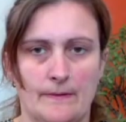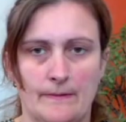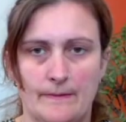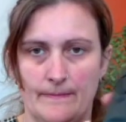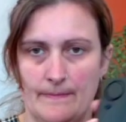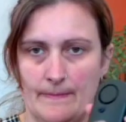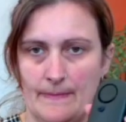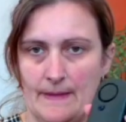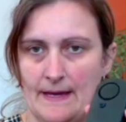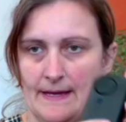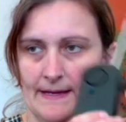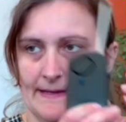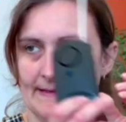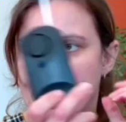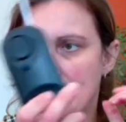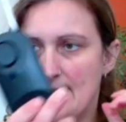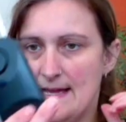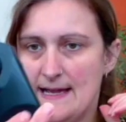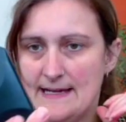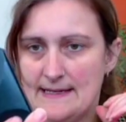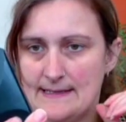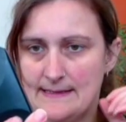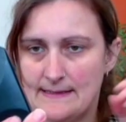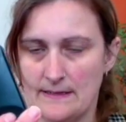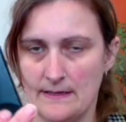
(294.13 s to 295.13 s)
And that is
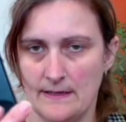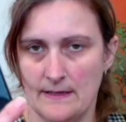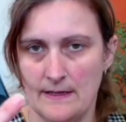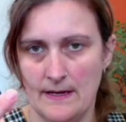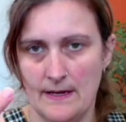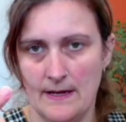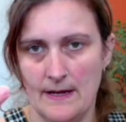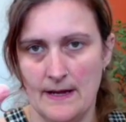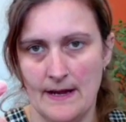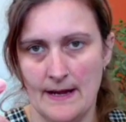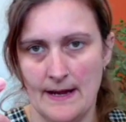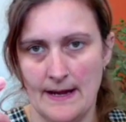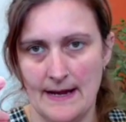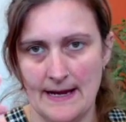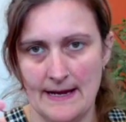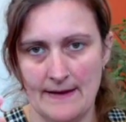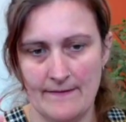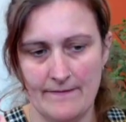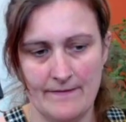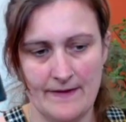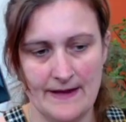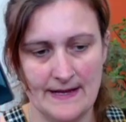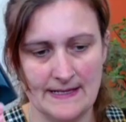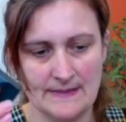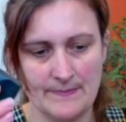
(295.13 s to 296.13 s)
that. It
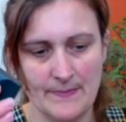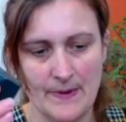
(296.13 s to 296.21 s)
fits